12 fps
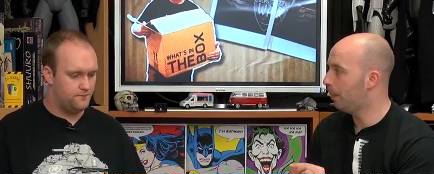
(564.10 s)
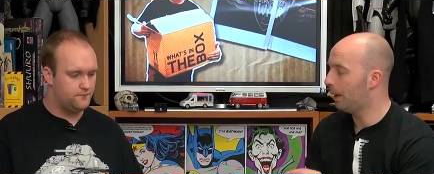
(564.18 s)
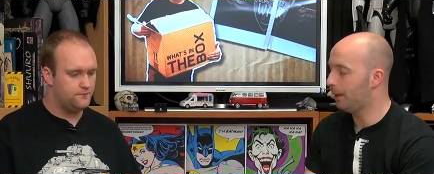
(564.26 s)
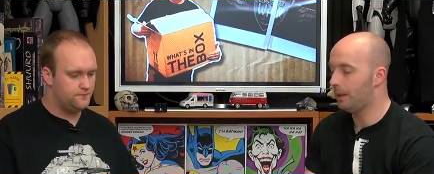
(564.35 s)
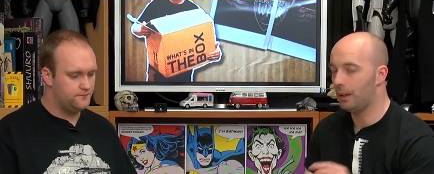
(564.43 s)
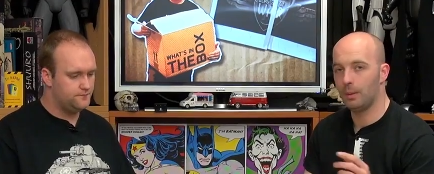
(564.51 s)

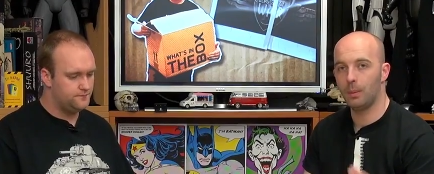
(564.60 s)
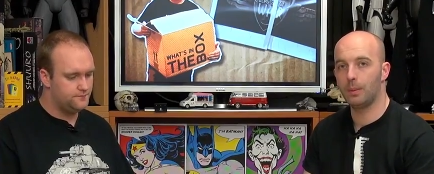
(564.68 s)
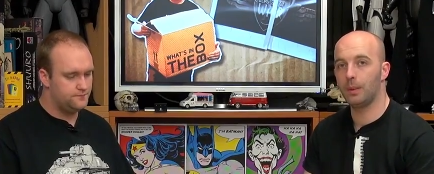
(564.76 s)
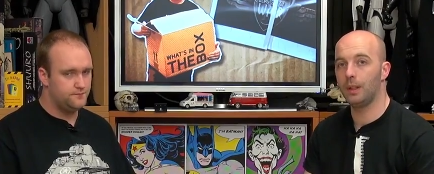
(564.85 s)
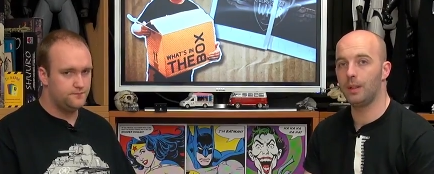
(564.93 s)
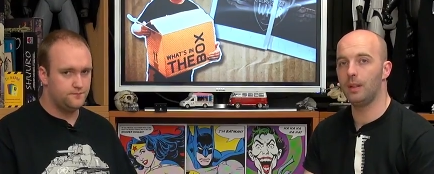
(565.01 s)
Speaker 1: But uh, what
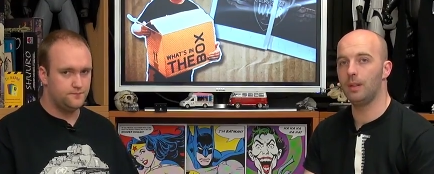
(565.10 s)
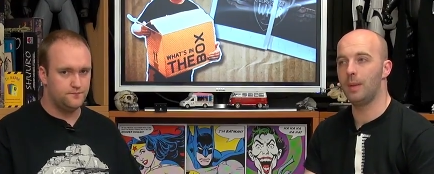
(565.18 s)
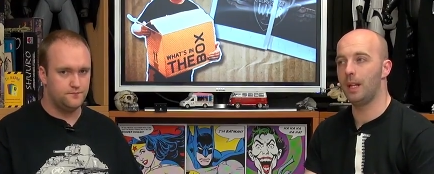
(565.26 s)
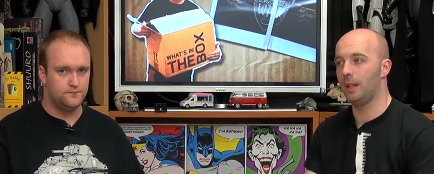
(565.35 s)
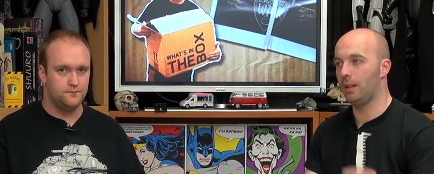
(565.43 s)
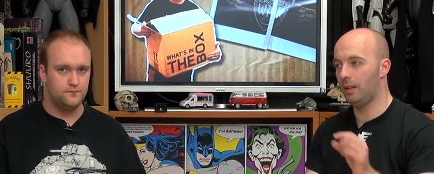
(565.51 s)
we're using at the
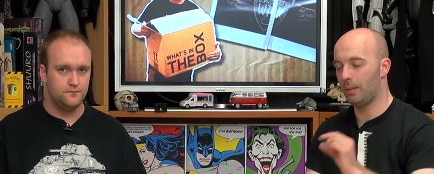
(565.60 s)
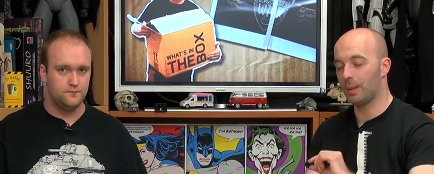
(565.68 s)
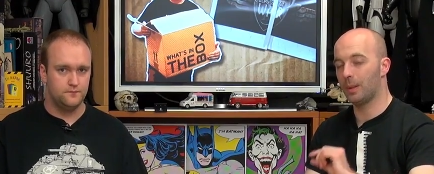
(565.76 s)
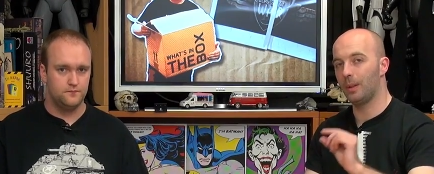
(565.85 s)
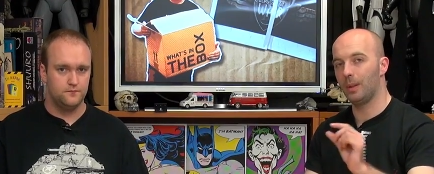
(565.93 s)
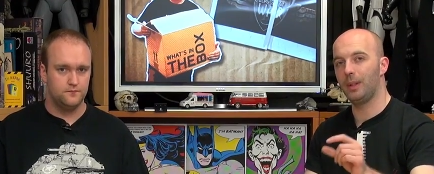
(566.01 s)
minute is
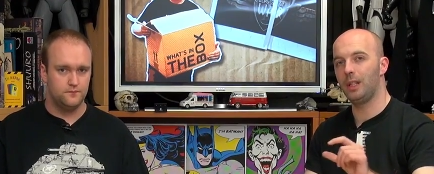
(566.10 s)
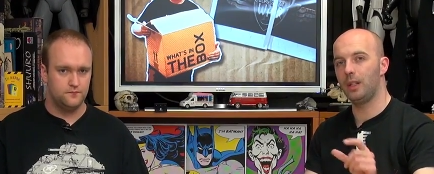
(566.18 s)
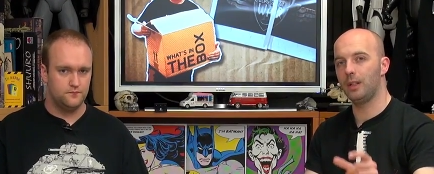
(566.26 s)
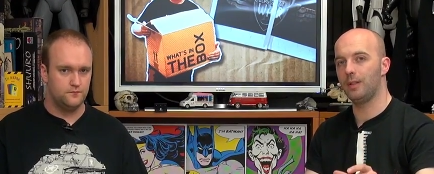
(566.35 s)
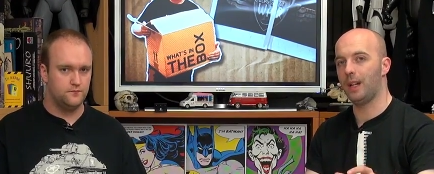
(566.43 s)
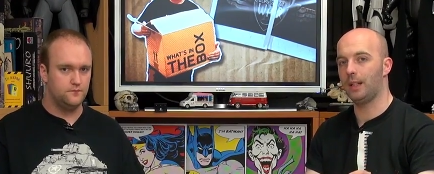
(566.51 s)
super glue and a wee
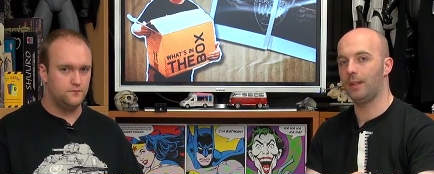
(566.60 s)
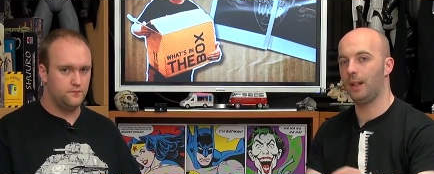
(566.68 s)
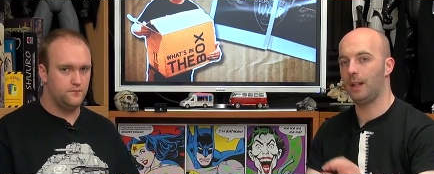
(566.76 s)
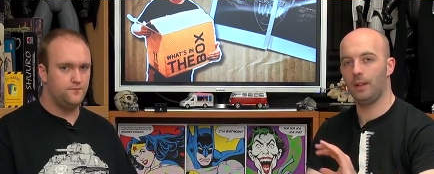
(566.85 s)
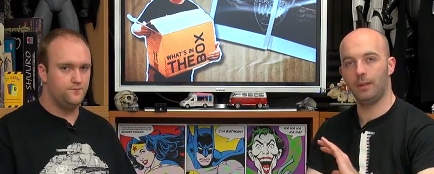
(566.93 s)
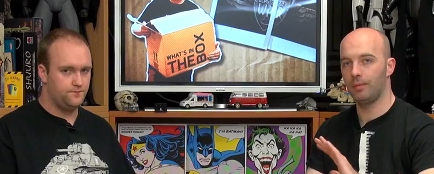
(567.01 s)
touch of
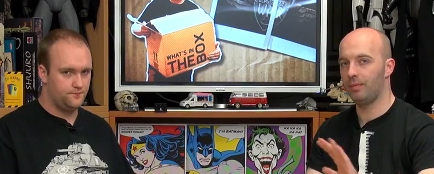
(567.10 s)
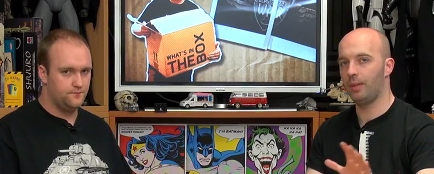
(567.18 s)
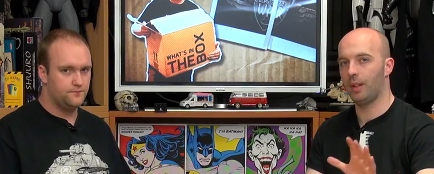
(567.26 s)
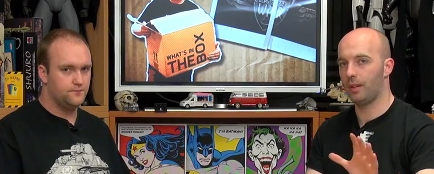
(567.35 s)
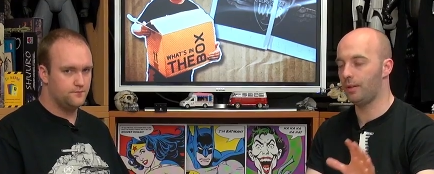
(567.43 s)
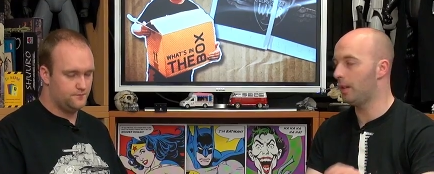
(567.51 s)
activator.
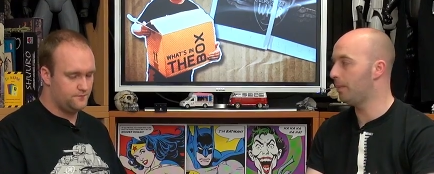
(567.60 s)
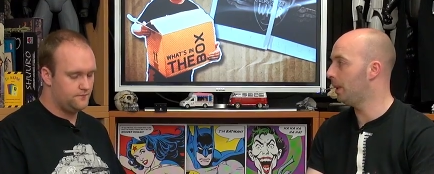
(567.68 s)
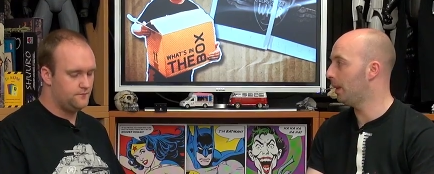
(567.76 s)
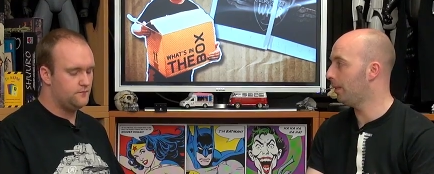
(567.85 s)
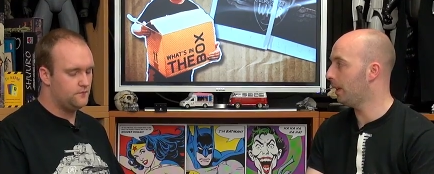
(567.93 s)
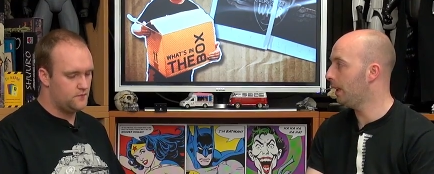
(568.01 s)
Does the job
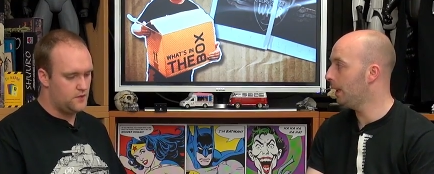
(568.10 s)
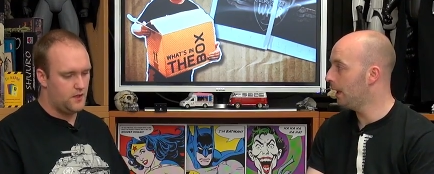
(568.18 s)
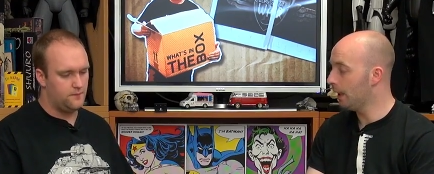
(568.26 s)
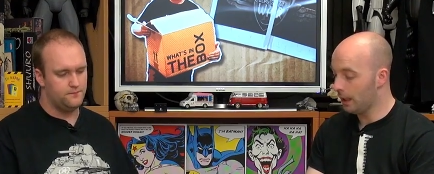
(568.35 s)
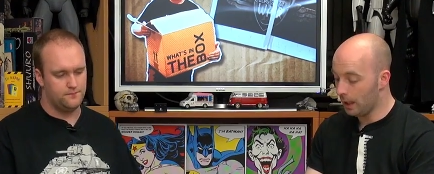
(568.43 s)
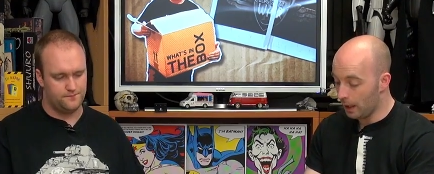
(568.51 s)
beautifully.
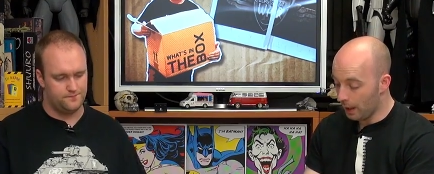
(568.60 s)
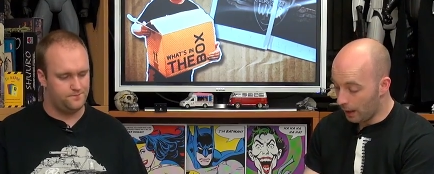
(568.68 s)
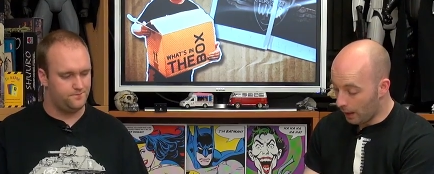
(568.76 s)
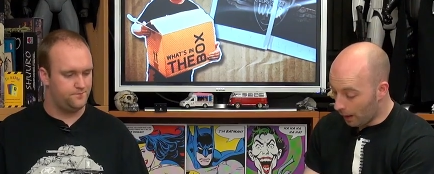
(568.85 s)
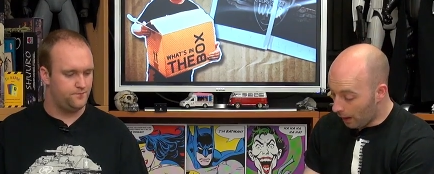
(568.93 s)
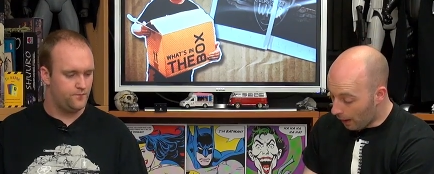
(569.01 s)
Yeah.
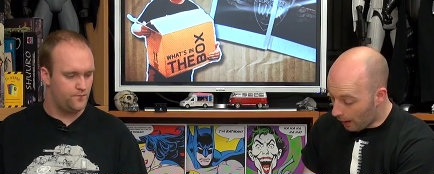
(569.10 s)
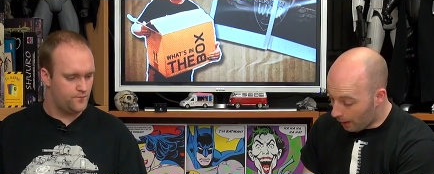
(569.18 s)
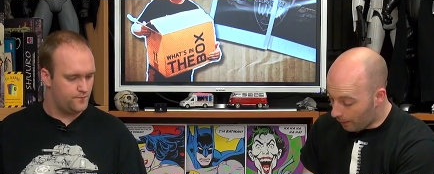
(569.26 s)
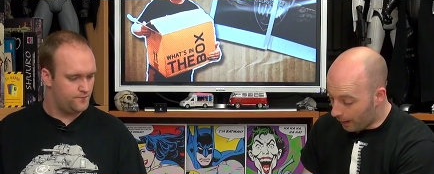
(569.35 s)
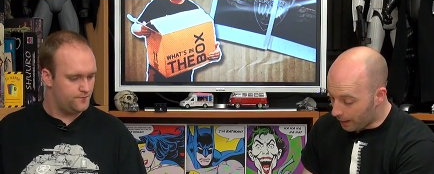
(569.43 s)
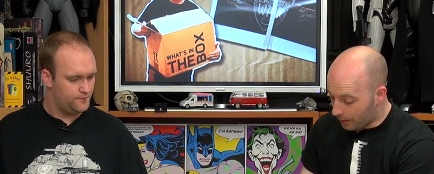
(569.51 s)

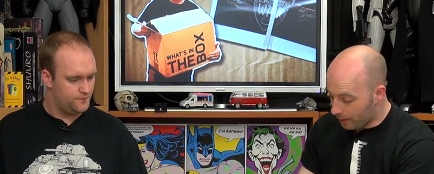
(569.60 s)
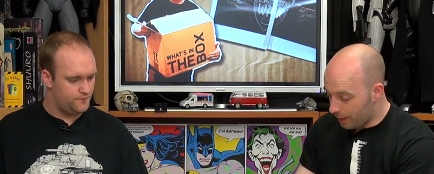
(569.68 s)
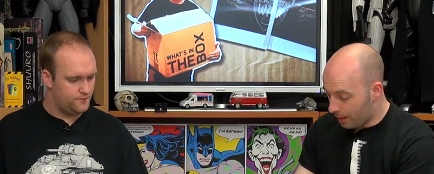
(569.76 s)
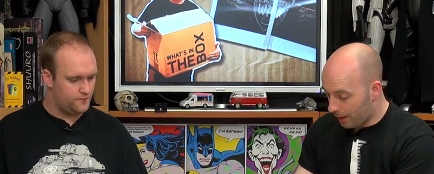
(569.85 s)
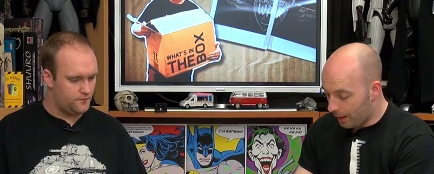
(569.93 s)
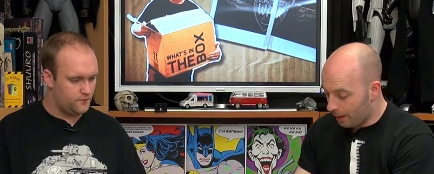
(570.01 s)
Right, so
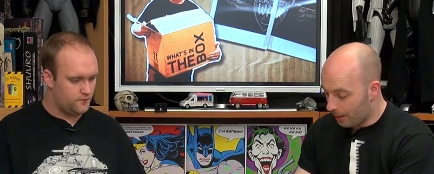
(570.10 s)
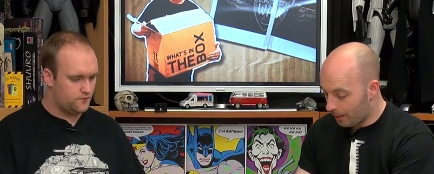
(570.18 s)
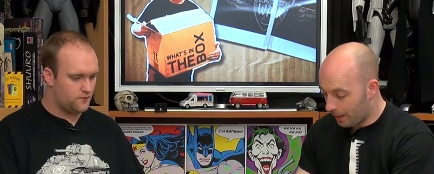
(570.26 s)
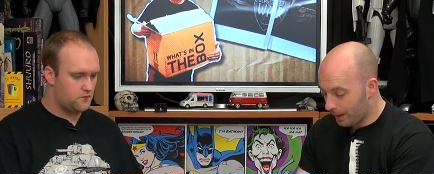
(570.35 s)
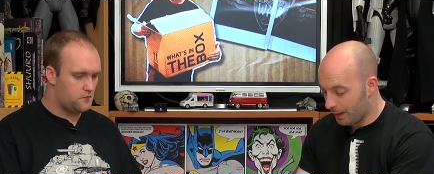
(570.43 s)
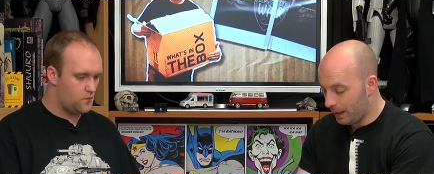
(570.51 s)
John,
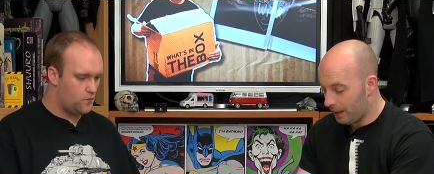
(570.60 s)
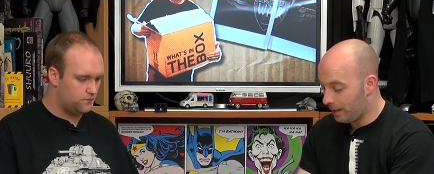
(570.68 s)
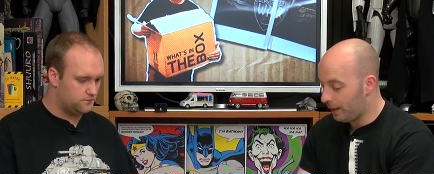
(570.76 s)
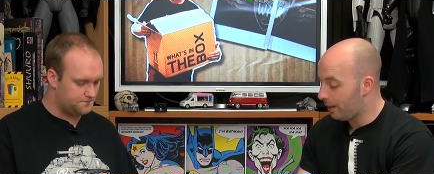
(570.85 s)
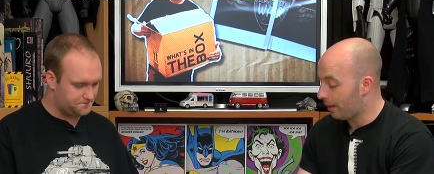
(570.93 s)
where did these see